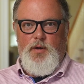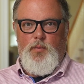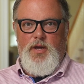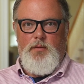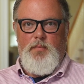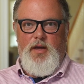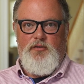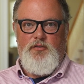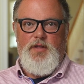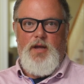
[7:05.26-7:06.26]
we can
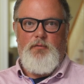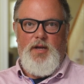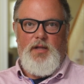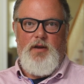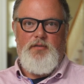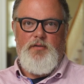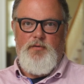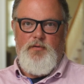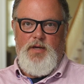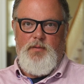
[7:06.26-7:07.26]
make sure they realize
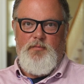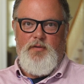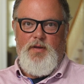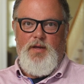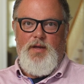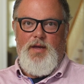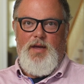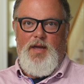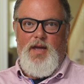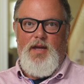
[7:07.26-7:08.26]
their dreams
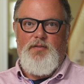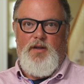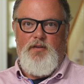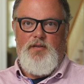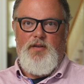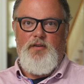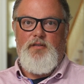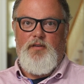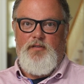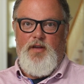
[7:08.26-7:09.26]
and the
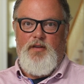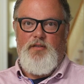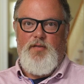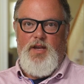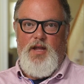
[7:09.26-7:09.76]
continued success of an